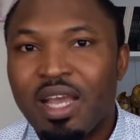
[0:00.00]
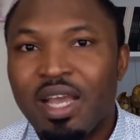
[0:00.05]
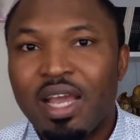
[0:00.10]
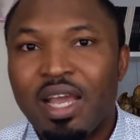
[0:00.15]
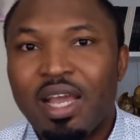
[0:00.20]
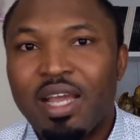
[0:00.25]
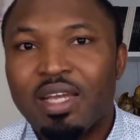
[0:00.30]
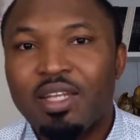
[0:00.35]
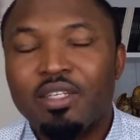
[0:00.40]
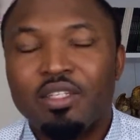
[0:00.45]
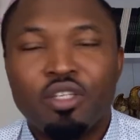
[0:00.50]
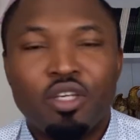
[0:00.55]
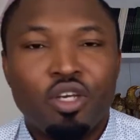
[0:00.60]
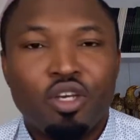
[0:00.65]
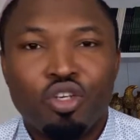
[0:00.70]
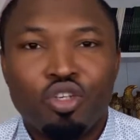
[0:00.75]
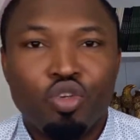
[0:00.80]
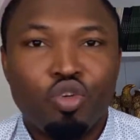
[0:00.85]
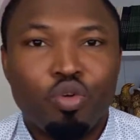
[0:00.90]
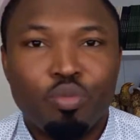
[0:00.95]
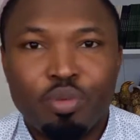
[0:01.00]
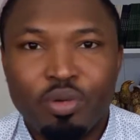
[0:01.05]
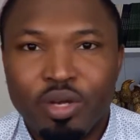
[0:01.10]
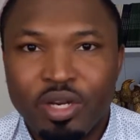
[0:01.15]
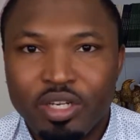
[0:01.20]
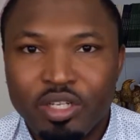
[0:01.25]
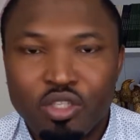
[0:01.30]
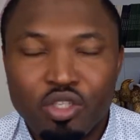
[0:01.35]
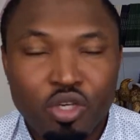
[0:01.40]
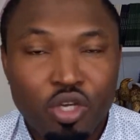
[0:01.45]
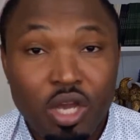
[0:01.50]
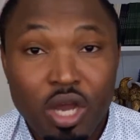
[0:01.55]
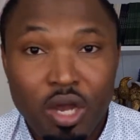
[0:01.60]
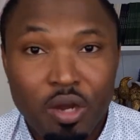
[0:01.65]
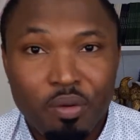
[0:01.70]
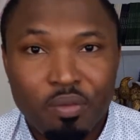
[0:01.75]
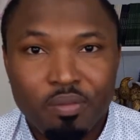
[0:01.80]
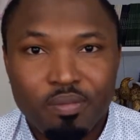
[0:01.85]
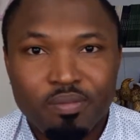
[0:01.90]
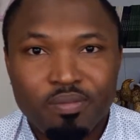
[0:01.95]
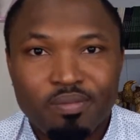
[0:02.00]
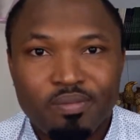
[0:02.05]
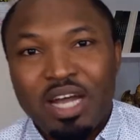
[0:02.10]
and you'll be ready to go.